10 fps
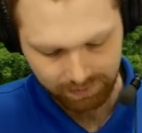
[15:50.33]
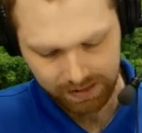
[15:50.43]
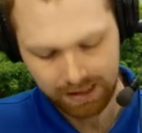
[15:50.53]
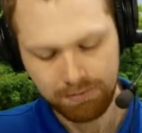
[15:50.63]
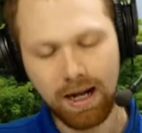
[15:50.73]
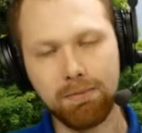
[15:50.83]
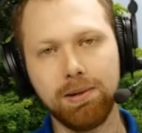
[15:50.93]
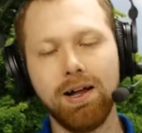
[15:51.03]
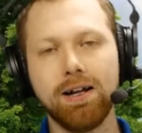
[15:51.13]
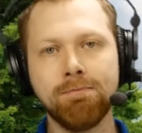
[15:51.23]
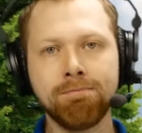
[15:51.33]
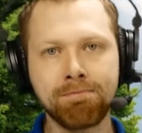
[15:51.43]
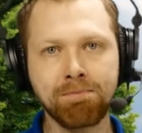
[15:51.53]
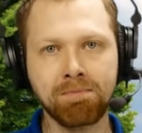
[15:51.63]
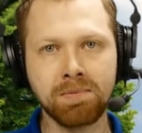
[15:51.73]
in my blood,
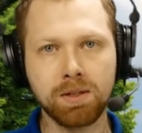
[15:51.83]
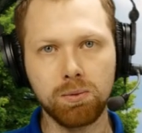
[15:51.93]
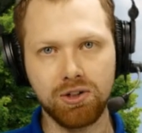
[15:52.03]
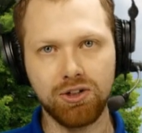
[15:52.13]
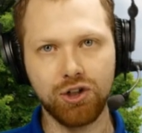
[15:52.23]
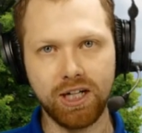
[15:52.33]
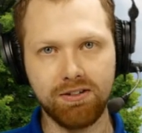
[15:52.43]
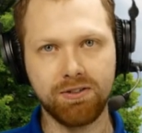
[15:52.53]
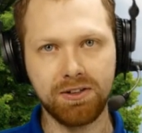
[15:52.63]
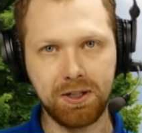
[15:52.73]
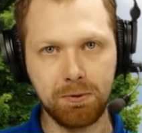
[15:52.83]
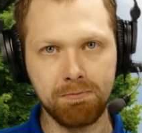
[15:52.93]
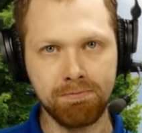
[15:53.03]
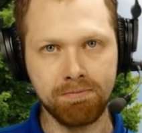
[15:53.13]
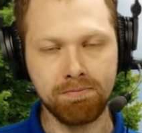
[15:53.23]
which is shed for you.
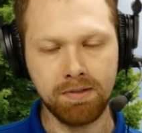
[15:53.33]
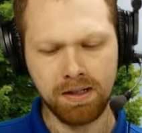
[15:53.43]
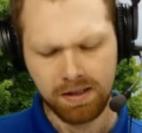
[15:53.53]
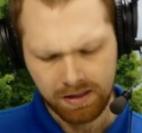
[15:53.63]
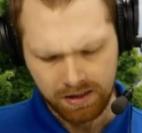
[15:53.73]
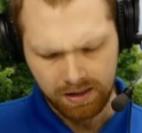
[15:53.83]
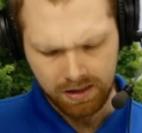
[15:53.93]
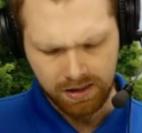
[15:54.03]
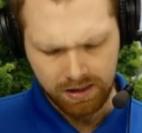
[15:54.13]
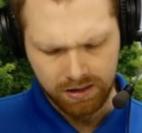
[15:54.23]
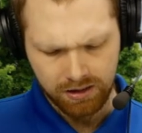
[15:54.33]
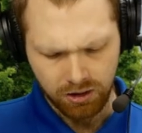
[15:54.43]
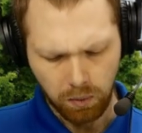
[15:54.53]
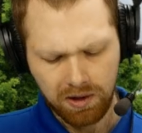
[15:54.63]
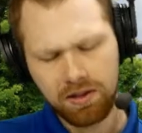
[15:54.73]

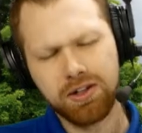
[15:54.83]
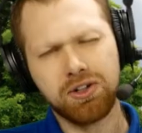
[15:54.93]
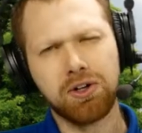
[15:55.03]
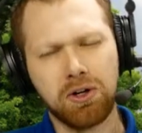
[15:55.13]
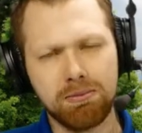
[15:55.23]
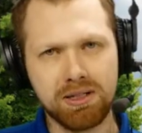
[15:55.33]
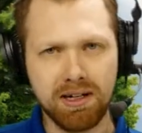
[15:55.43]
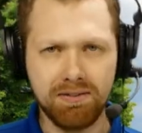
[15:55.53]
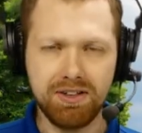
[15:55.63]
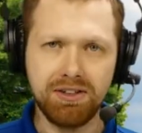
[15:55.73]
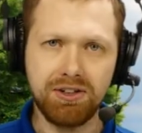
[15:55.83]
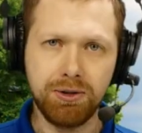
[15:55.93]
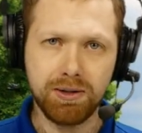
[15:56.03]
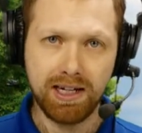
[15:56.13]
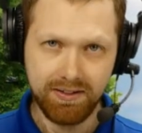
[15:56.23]
So what are the terms of this
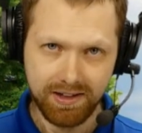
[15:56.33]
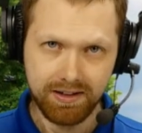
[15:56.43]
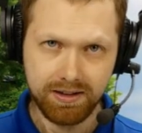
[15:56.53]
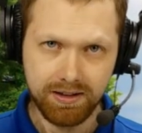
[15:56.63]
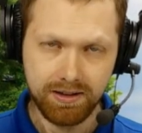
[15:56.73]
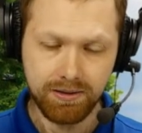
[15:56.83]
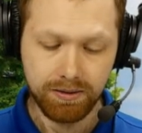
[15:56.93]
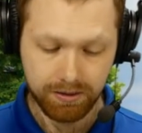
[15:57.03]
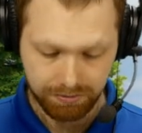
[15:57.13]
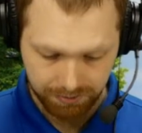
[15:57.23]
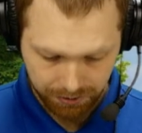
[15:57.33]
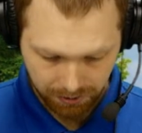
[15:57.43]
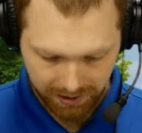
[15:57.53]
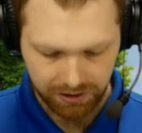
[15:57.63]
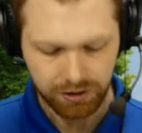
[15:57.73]
new covenant? Well,
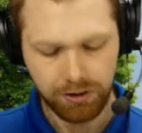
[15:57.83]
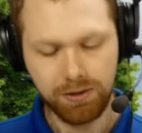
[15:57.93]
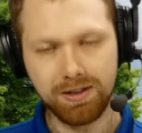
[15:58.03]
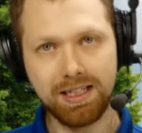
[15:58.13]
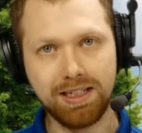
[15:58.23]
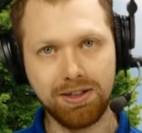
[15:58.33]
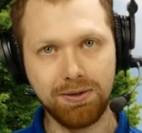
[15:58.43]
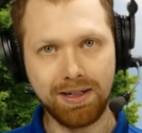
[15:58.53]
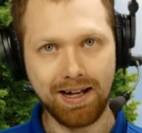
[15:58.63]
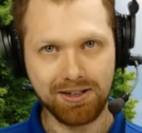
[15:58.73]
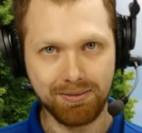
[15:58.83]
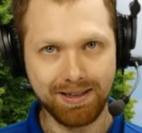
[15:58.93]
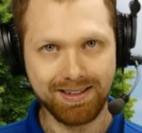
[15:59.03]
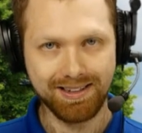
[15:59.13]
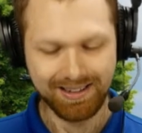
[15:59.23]
according to the New
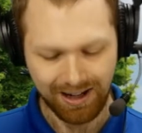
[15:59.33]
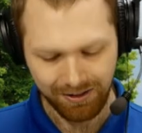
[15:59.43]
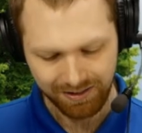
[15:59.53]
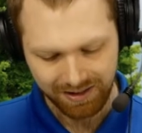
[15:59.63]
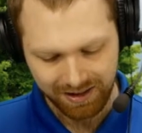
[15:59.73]
Testament itself,